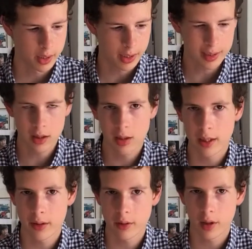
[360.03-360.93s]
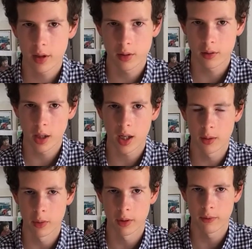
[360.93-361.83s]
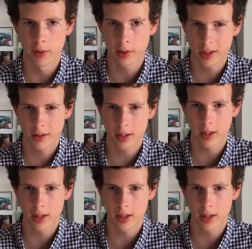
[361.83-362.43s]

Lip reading: a little internal timer for 16